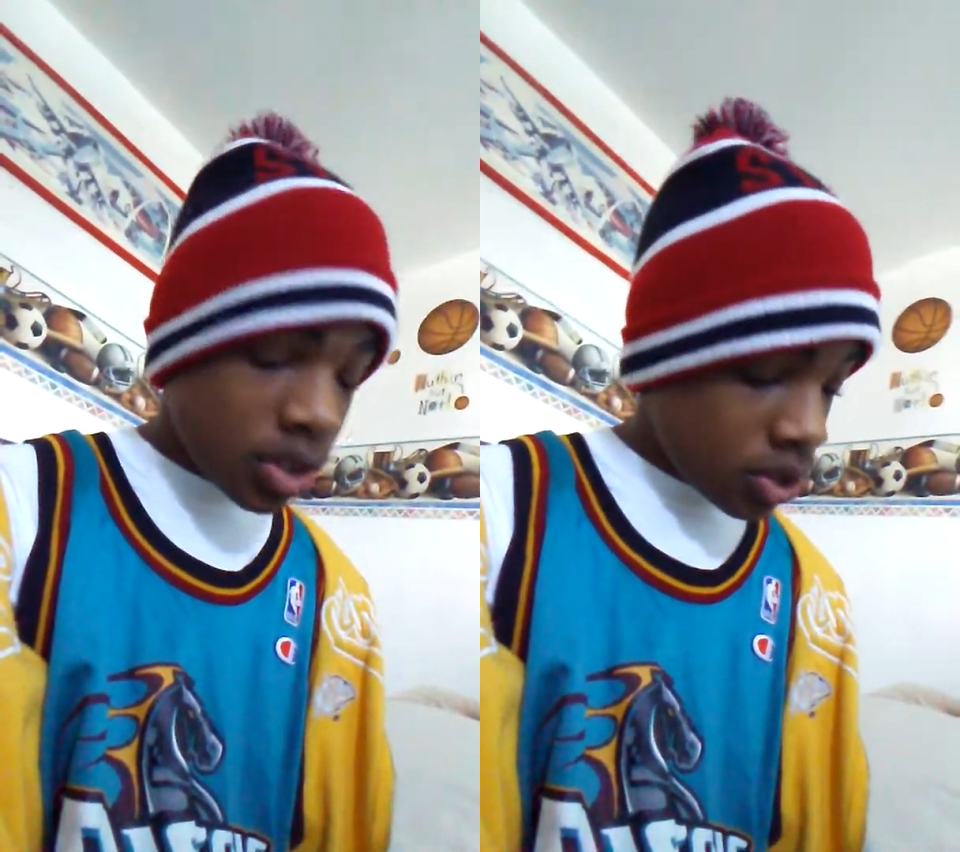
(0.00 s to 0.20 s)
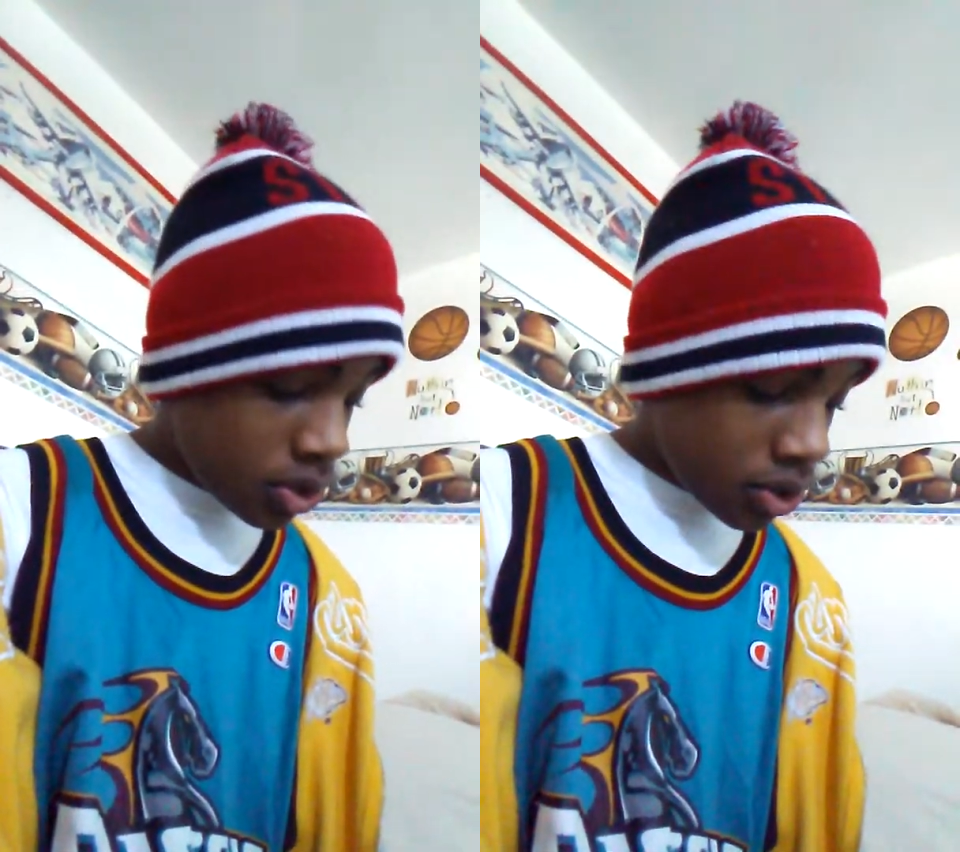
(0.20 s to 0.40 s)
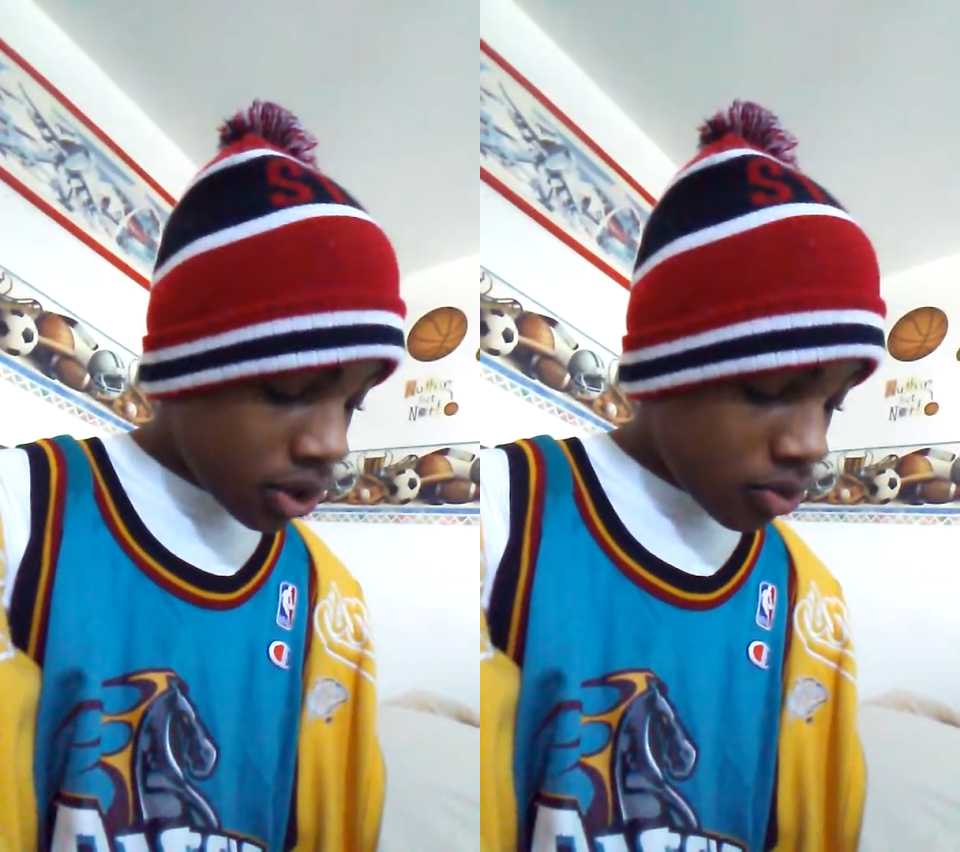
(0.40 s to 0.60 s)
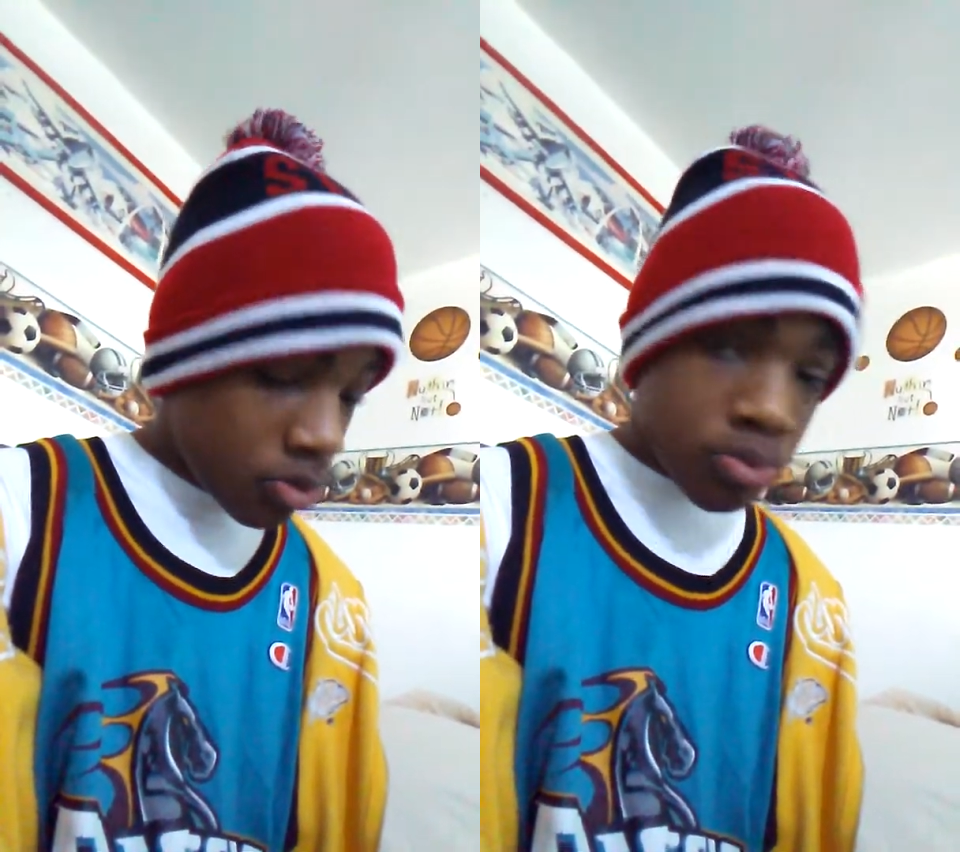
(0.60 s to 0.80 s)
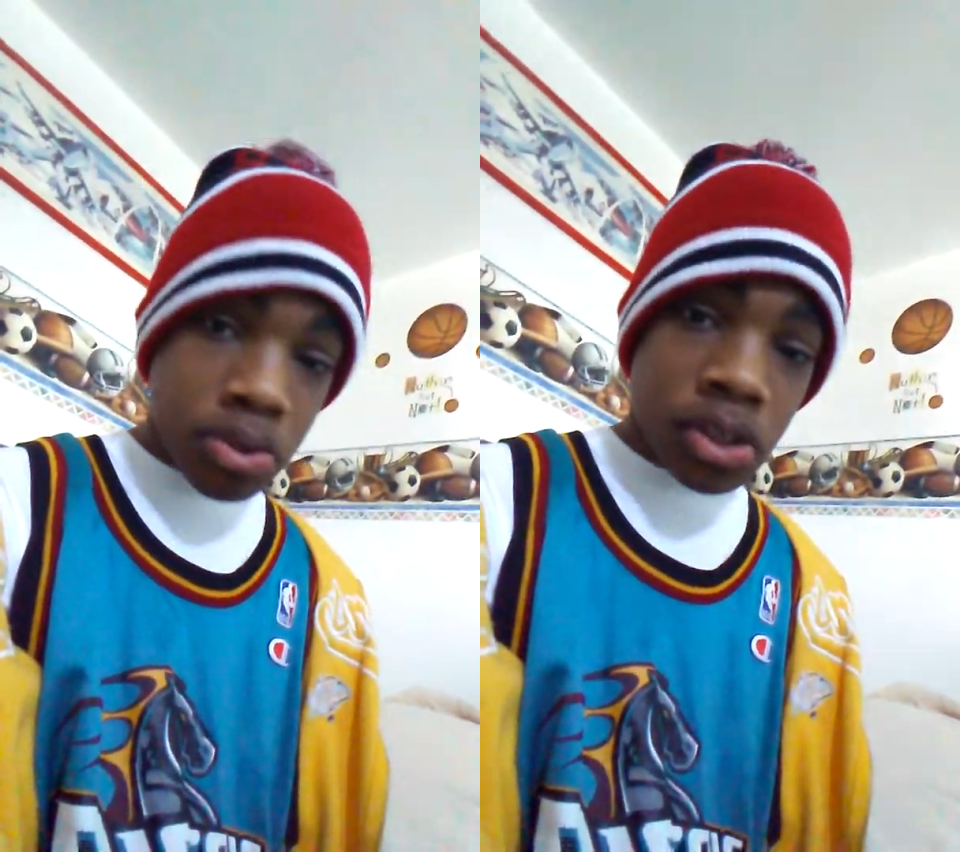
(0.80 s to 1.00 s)

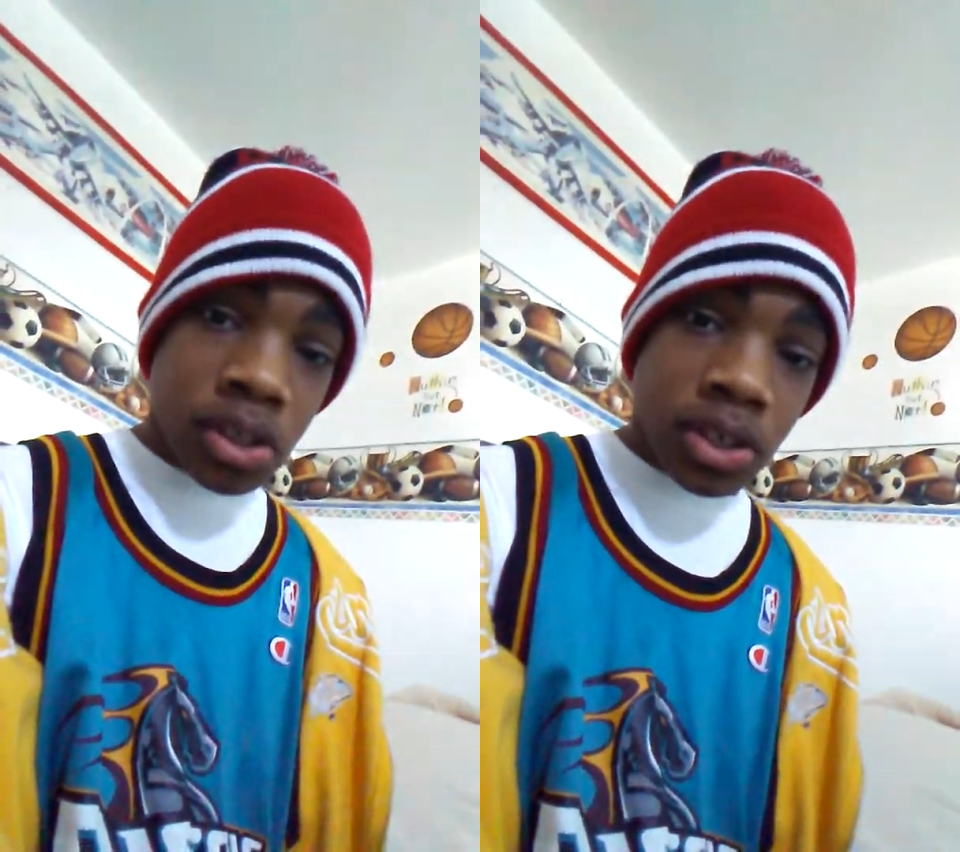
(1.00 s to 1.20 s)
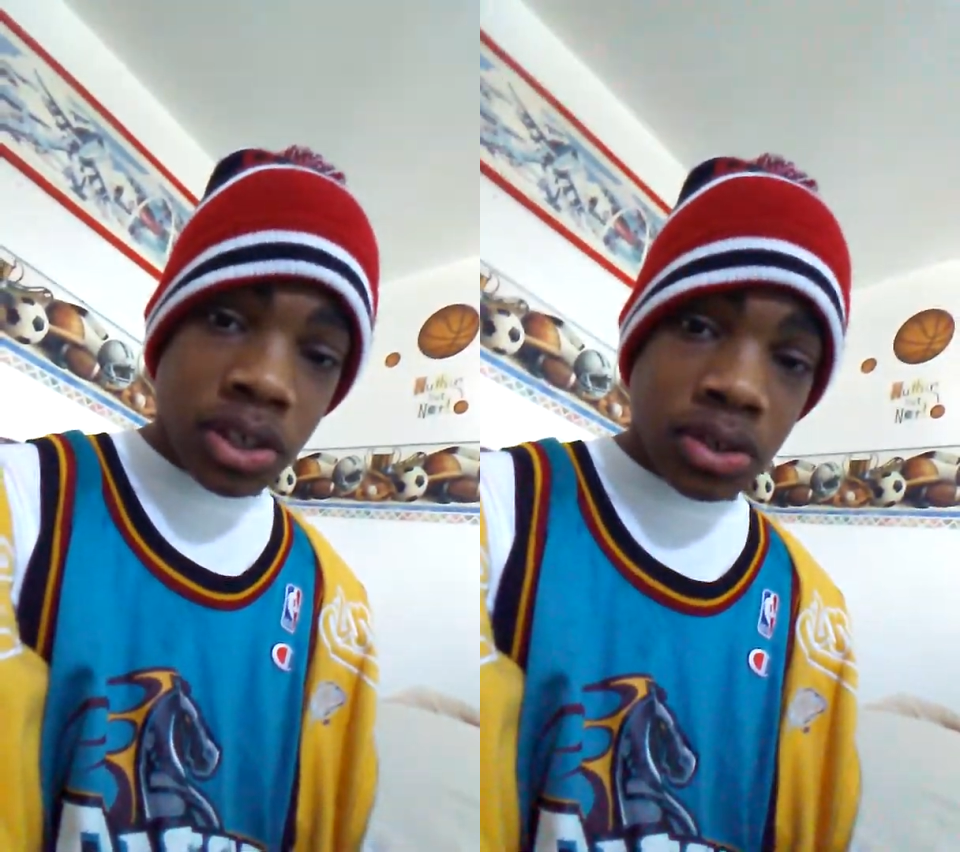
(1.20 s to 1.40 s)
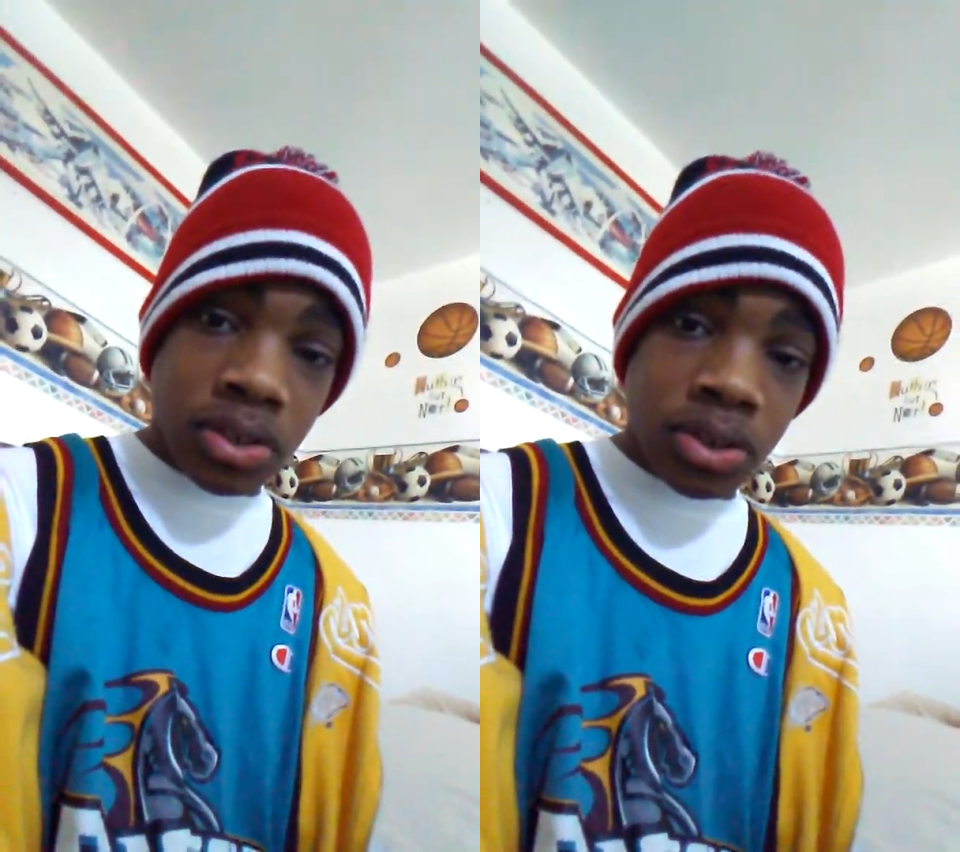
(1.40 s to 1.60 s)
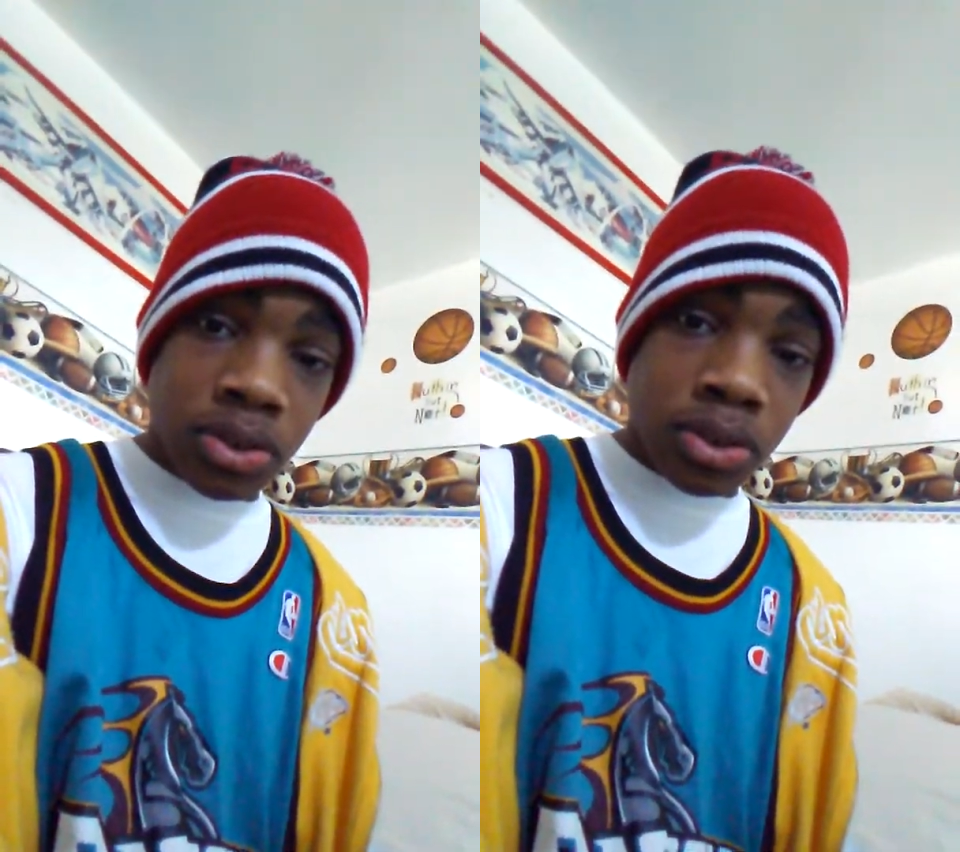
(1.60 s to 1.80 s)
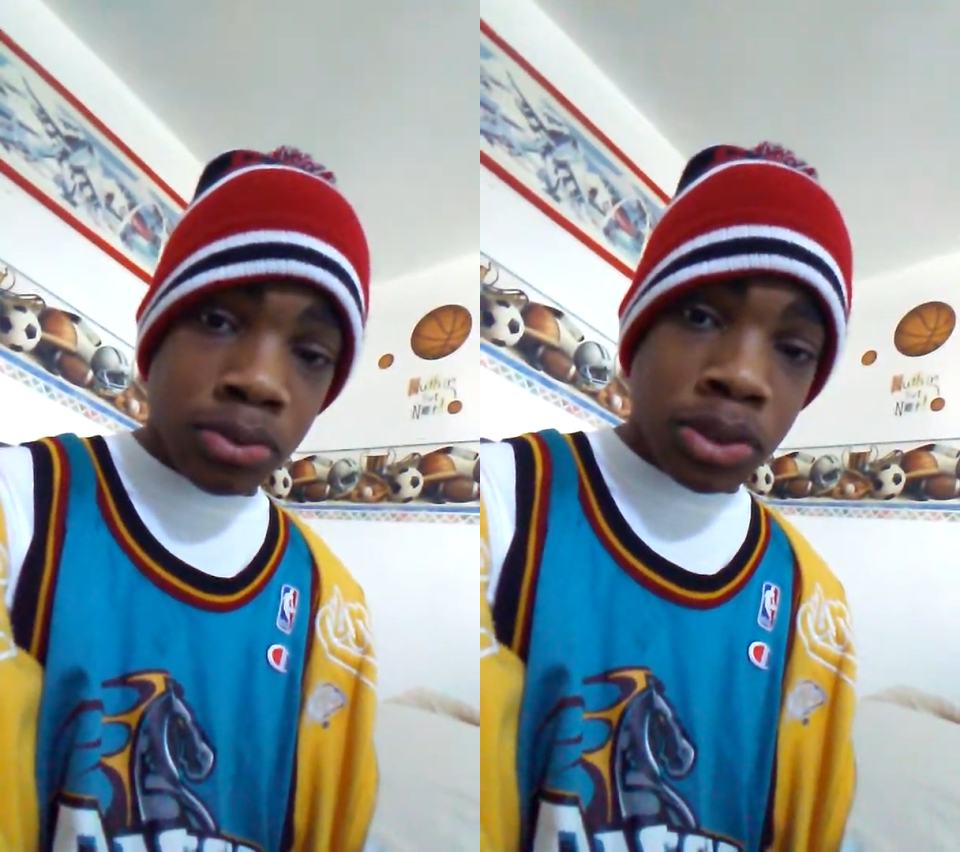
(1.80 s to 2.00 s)
I'm gonna put the link in the
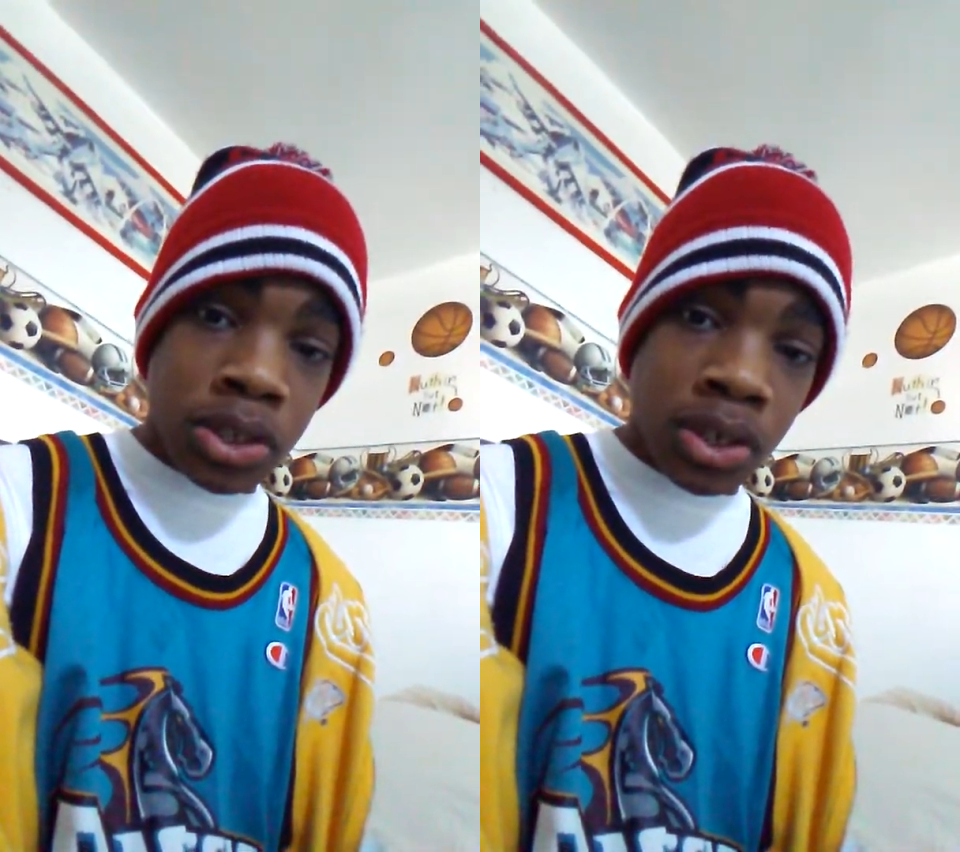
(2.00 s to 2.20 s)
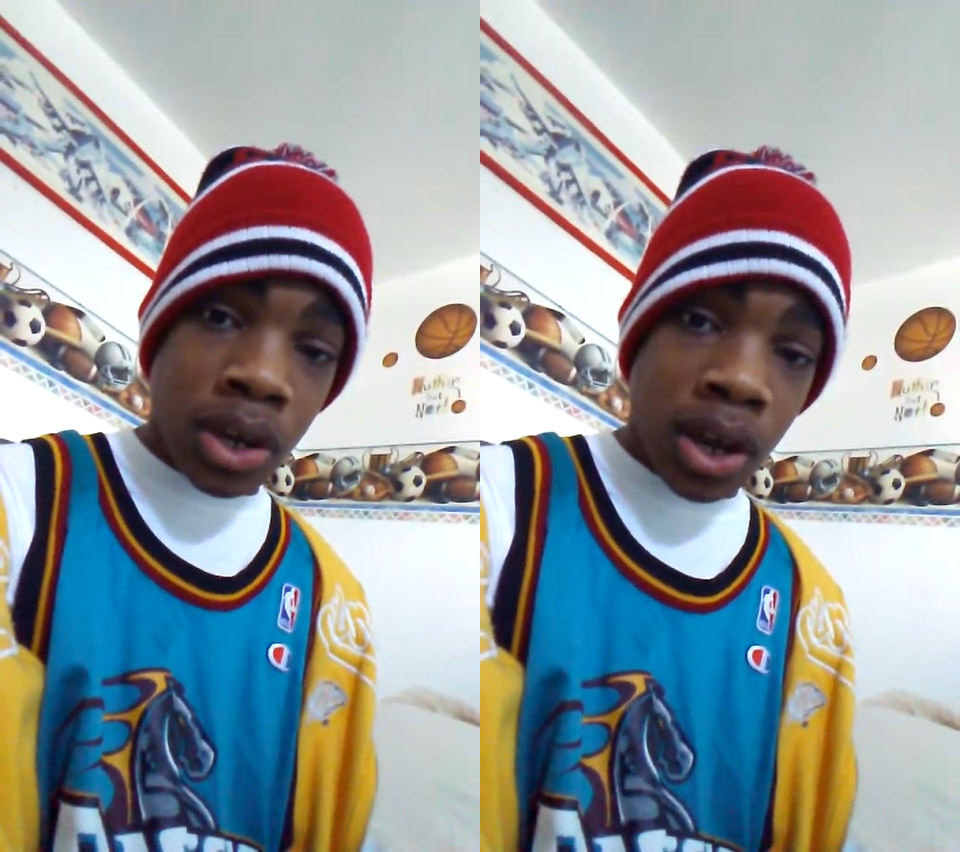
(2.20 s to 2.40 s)
description.